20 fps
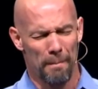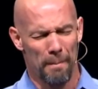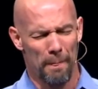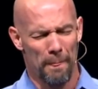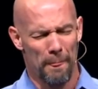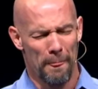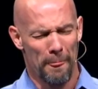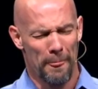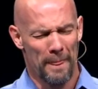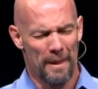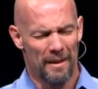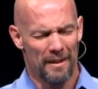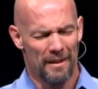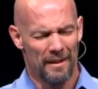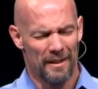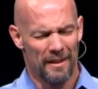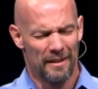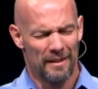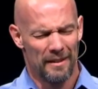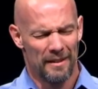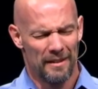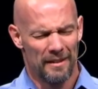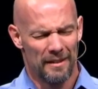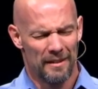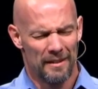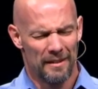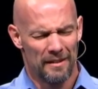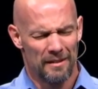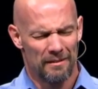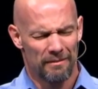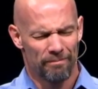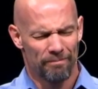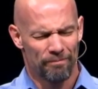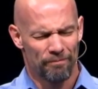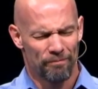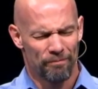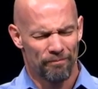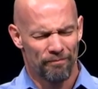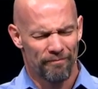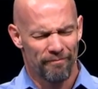
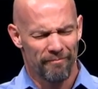Nothing is said.